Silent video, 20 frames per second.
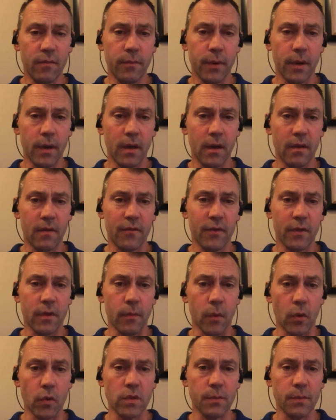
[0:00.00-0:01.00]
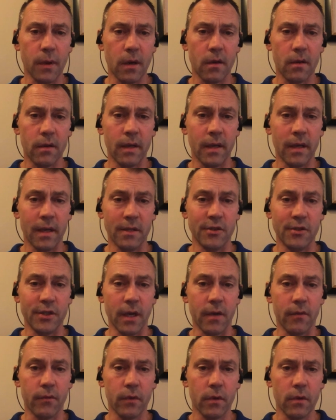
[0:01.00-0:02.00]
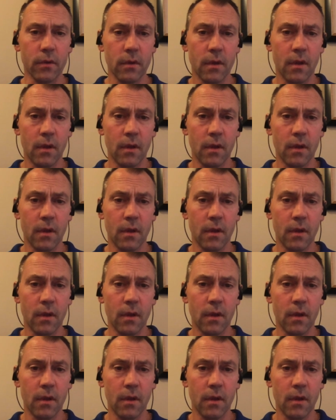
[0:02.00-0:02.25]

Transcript: But for the most part, and in general,